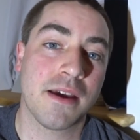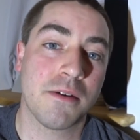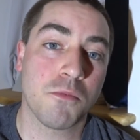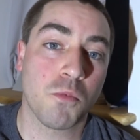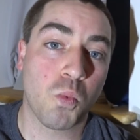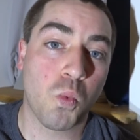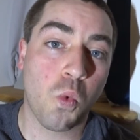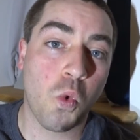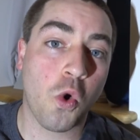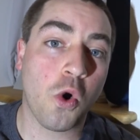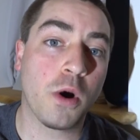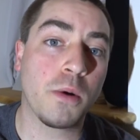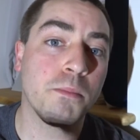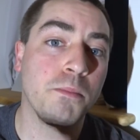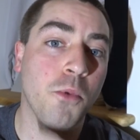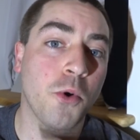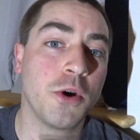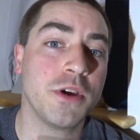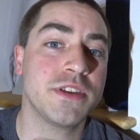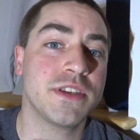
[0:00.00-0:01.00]

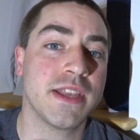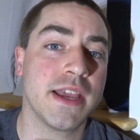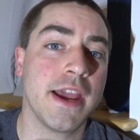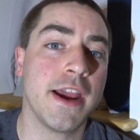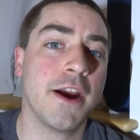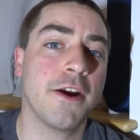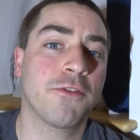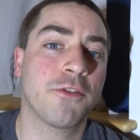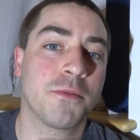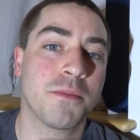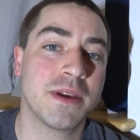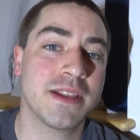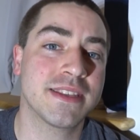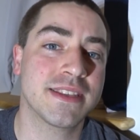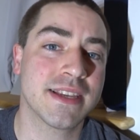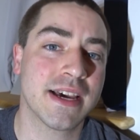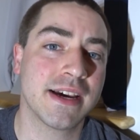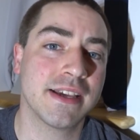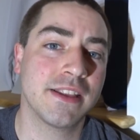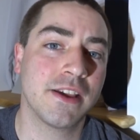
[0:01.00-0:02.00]
warm, moist air from
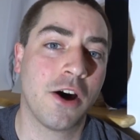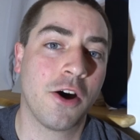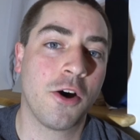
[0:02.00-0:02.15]
inside the